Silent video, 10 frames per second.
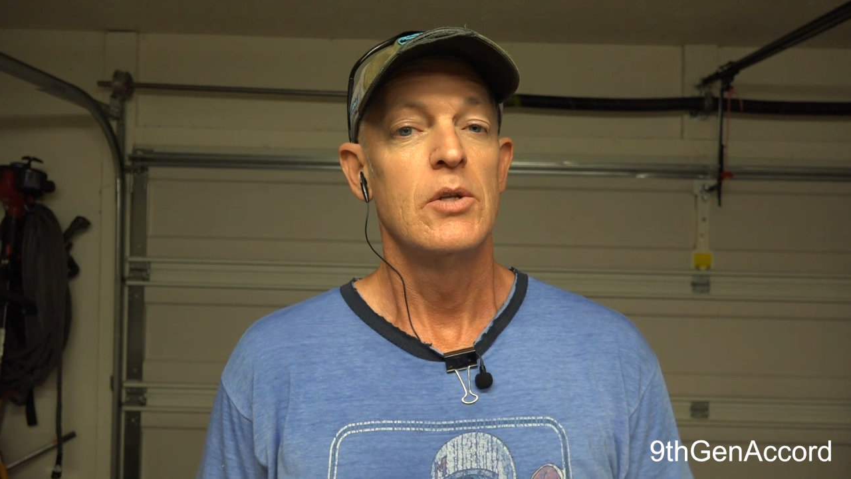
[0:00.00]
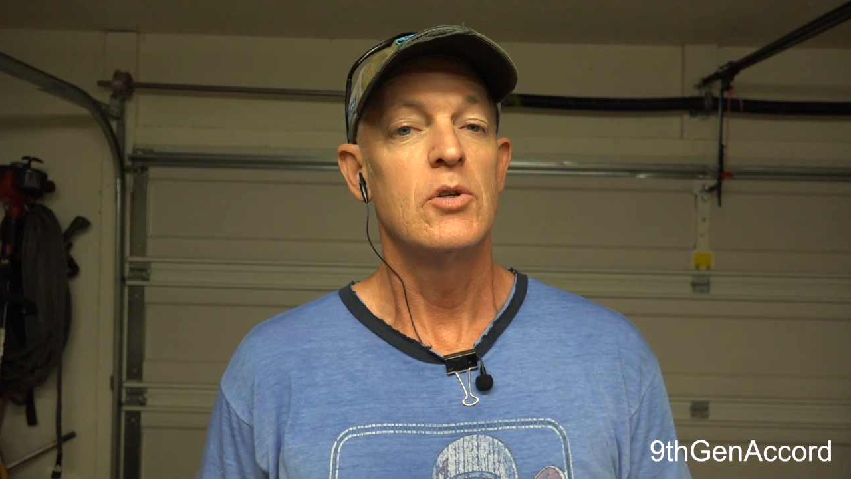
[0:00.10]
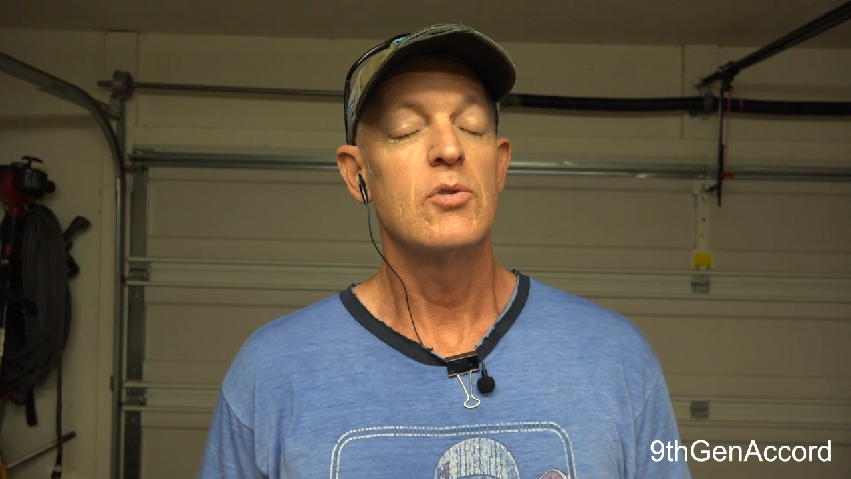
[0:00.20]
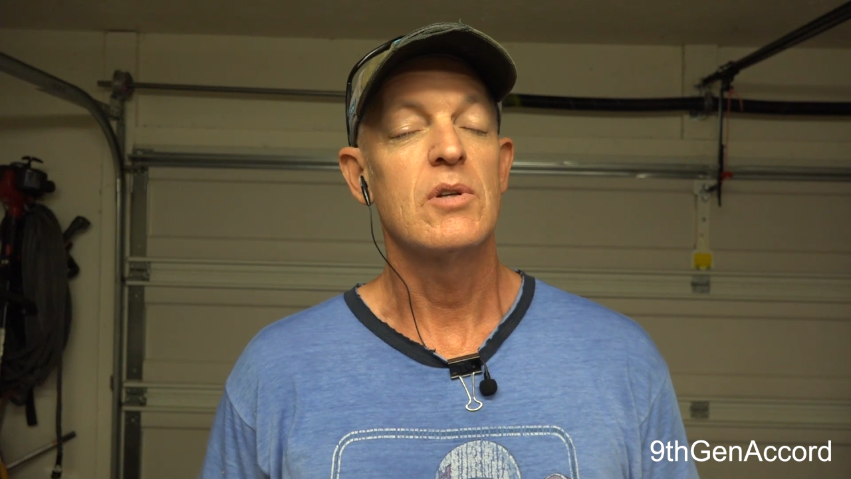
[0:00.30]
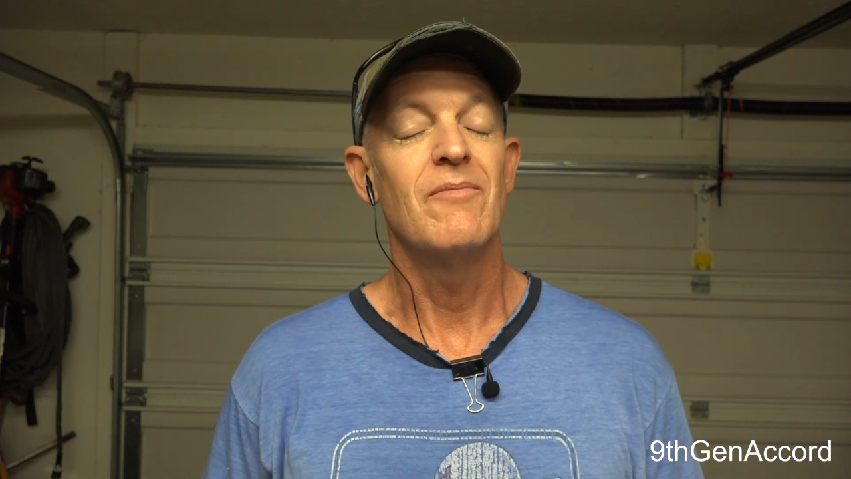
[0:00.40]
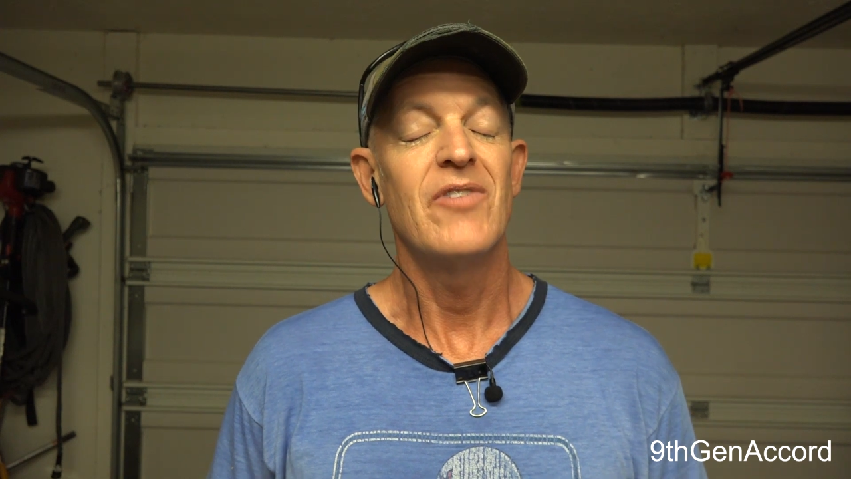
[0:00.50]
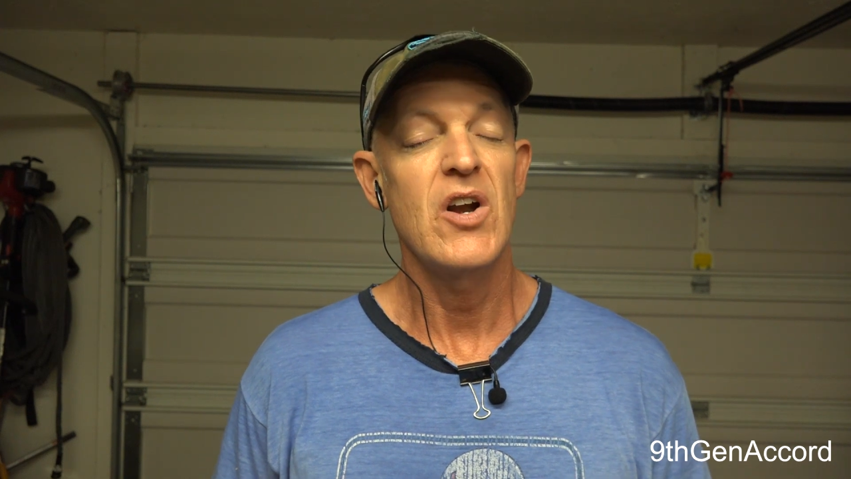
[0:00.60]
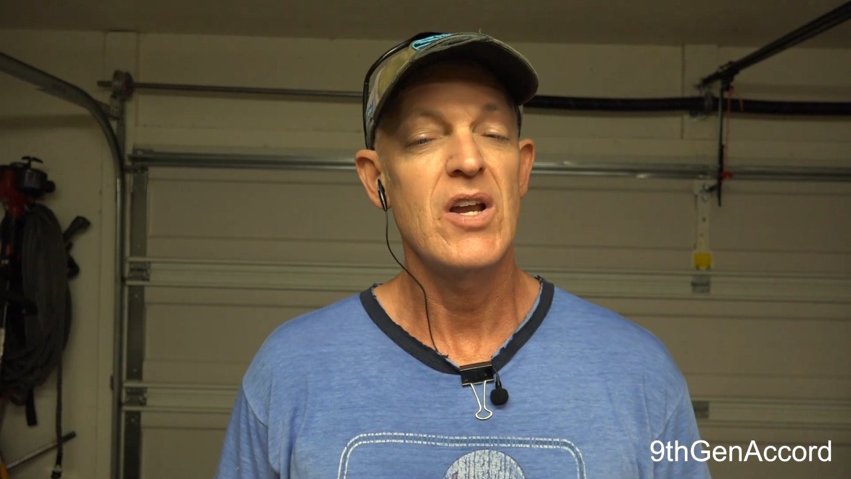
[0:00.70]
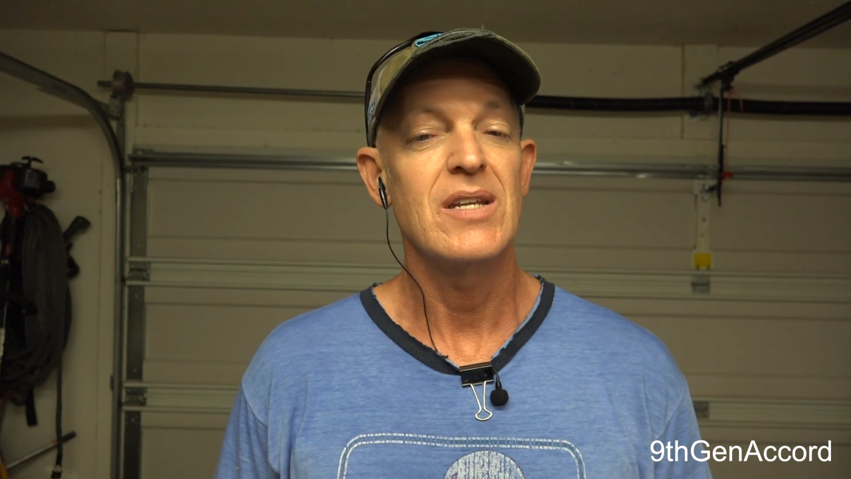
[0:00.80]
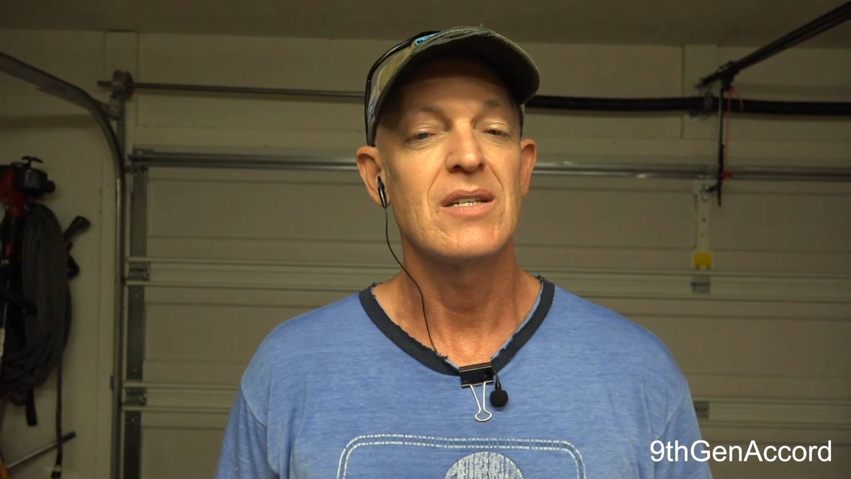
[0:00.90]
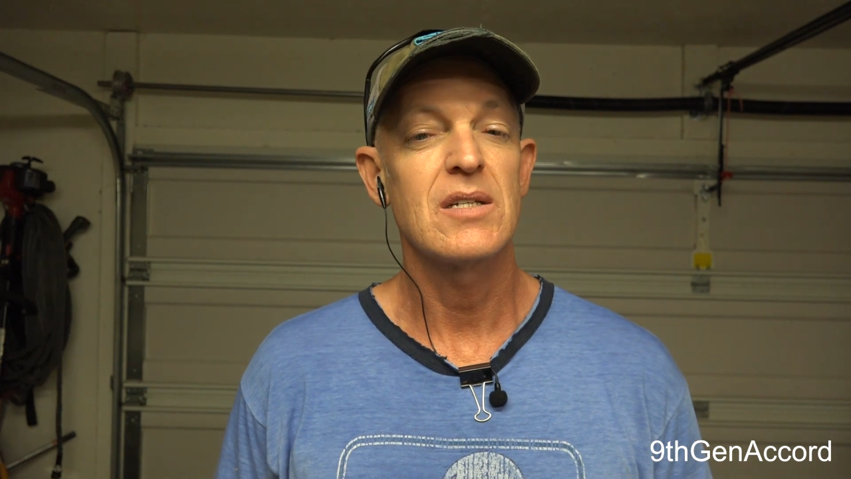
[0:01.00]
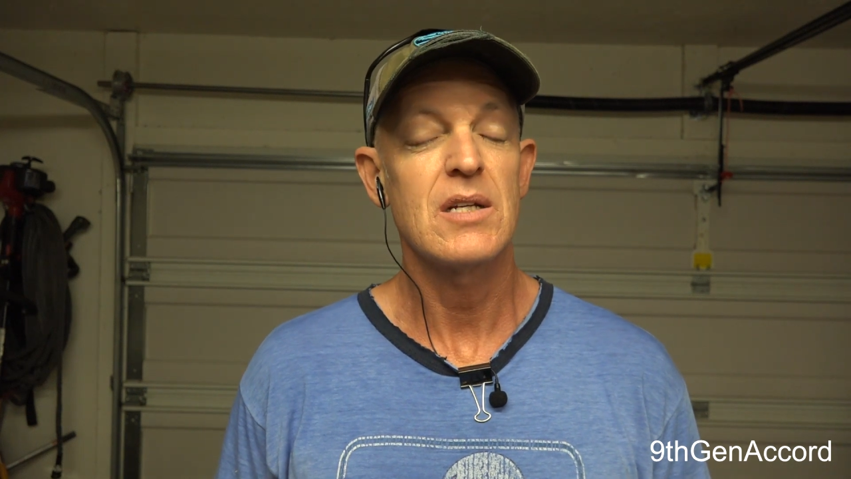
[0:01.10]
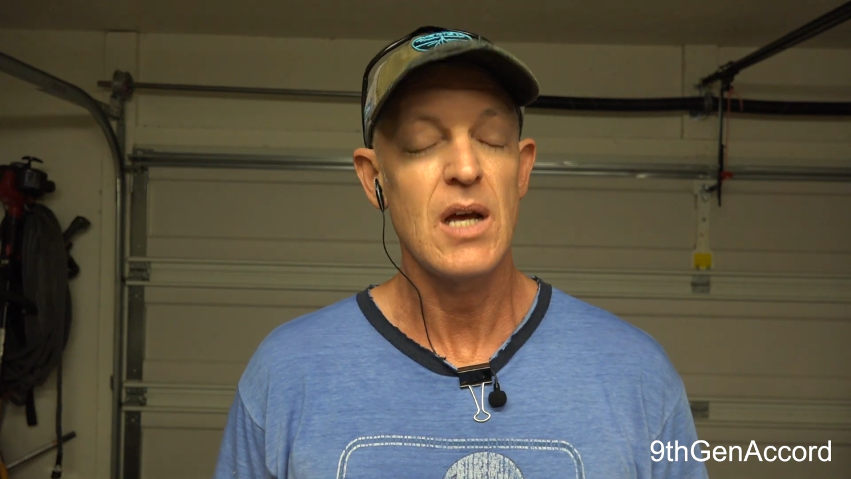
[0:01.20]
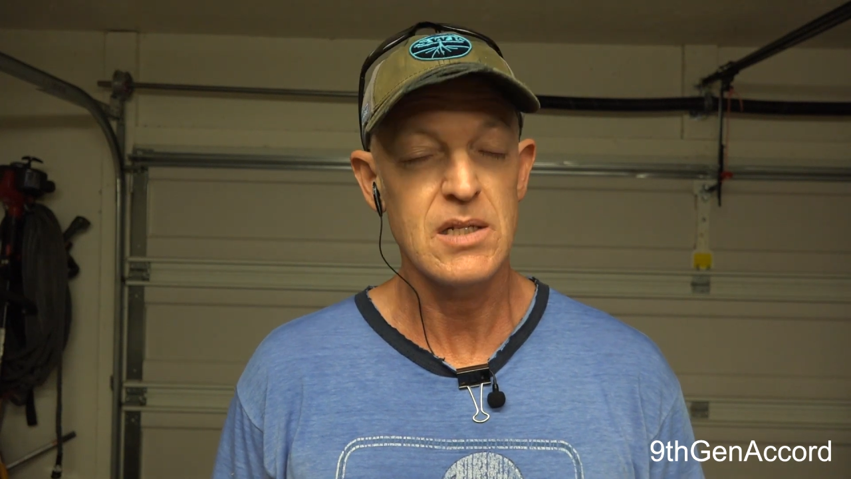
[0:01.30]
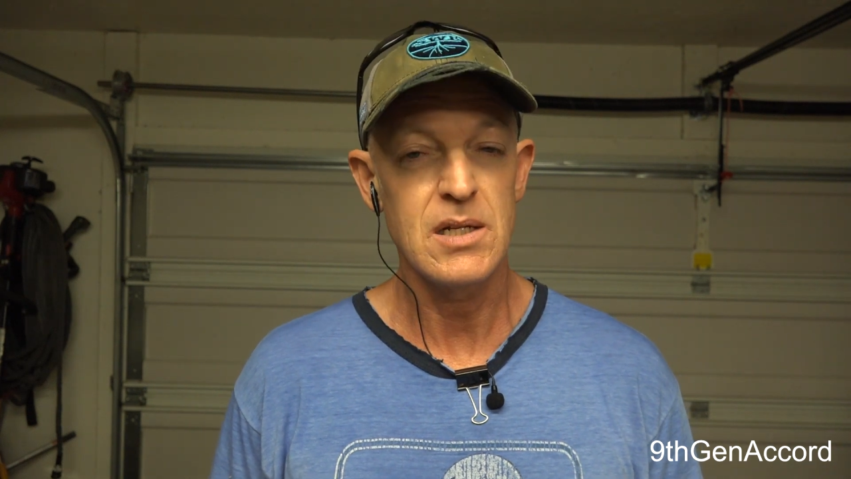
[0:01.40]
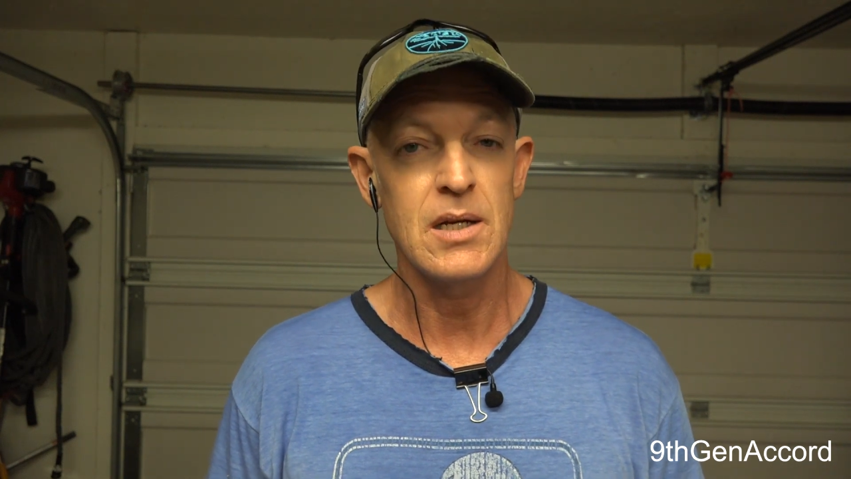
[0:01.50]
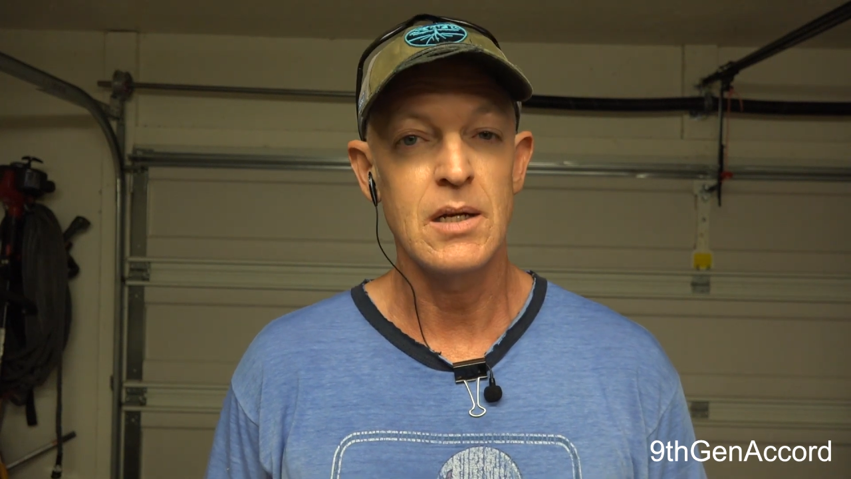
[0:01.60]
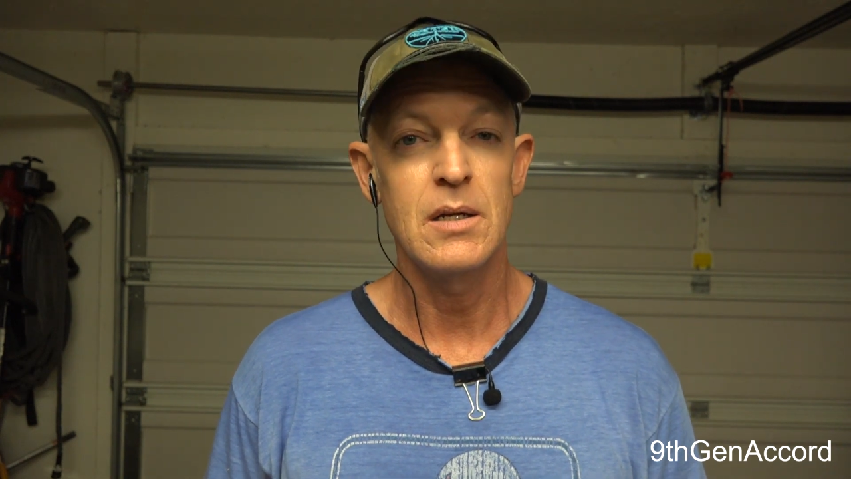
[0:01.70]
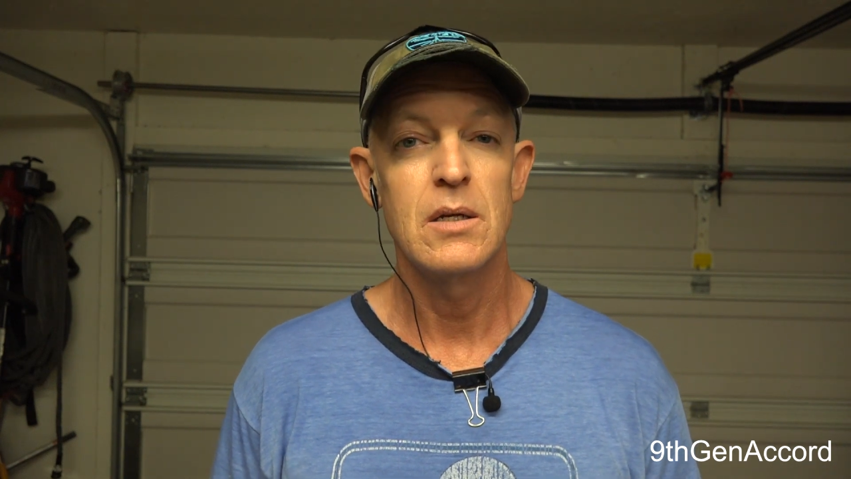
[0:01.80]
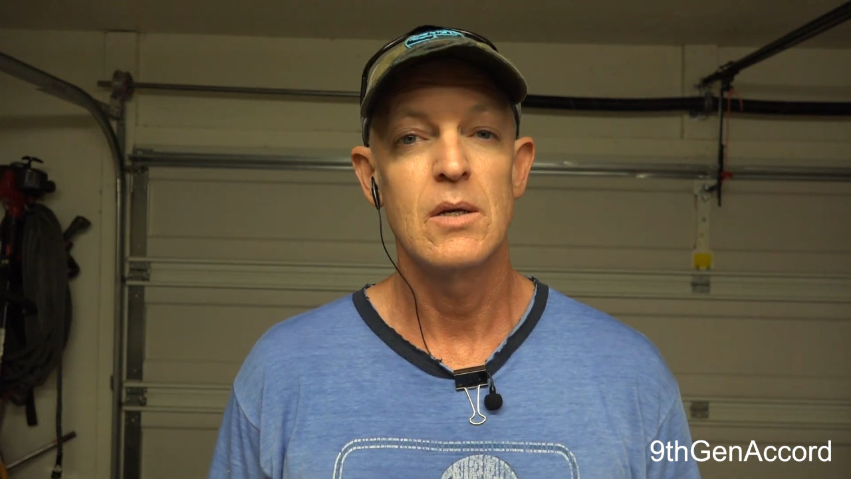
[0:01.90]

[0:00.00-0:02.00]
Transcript: to some very disgusting